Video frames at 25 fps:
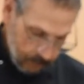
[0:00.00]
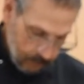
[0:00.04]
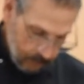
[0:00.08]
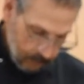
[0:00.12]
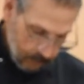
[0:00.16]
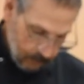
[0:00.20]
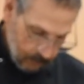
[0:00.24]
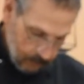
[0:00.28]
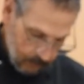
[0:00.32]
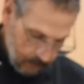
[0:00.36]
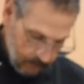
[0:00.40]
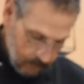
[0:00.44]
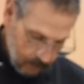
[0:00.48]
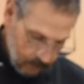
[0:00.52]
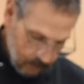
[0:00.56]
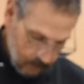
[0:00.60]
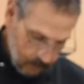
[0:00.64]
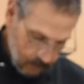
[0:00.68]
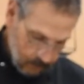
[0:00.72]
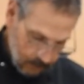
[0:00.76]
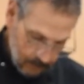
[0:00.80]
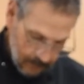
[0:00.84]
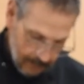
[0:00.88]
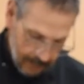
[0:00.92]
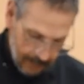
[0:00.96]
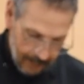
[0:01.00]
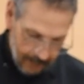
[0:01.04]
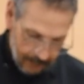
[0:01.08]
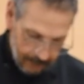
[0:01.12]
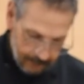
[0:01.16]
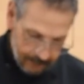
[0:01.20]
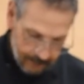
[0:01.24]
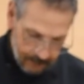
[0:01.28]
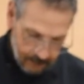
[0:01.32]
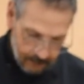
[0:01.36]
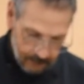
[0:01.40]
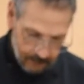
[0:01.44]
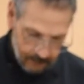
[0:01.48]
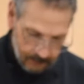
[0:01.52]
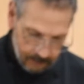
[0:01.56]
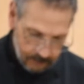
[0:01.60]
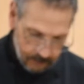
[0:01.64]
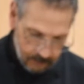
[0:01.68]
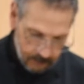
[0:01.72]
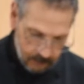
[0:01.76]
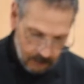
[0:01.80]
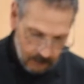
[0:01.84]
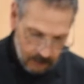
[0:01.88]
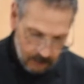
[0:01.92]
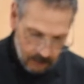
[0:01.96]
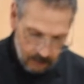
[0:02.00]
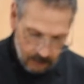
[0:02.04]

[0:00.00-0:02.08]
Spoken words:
I mean, you can add things,